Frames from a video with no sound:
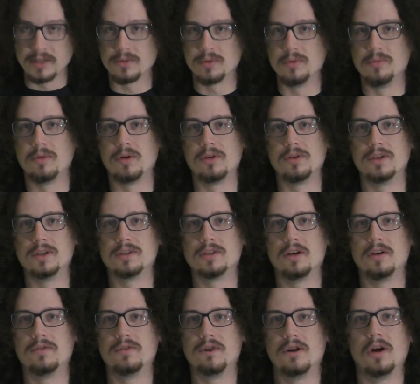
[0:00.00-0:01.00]
All right,
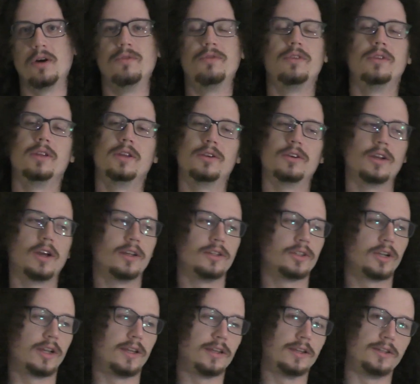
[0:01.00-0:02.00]
so
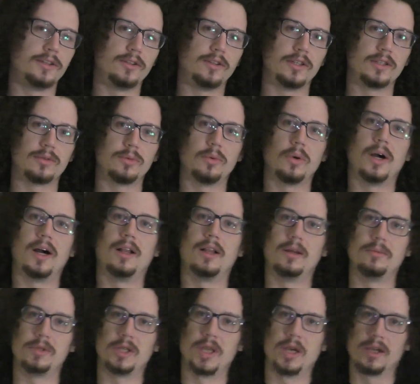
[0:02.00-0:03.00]
we'll
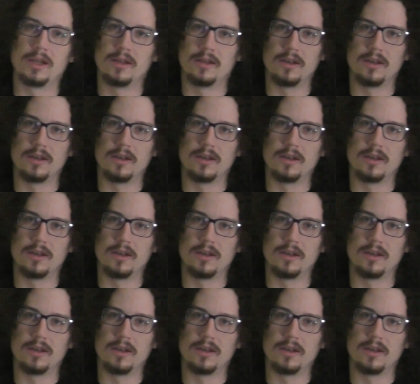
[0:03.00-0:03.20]
pause.